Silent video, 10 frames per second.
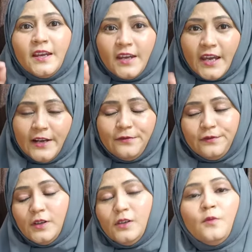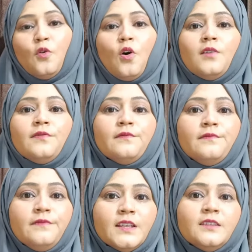careful of
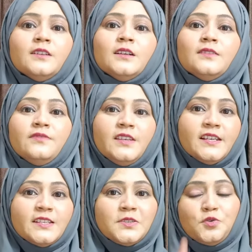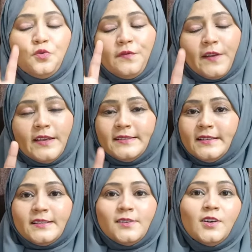with these 2
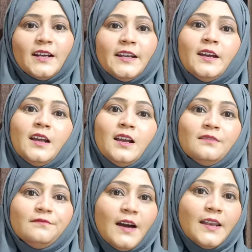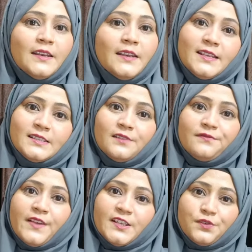phrases. All right, One is the
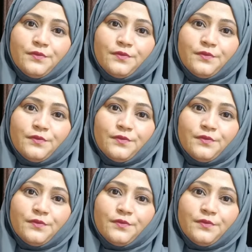fixed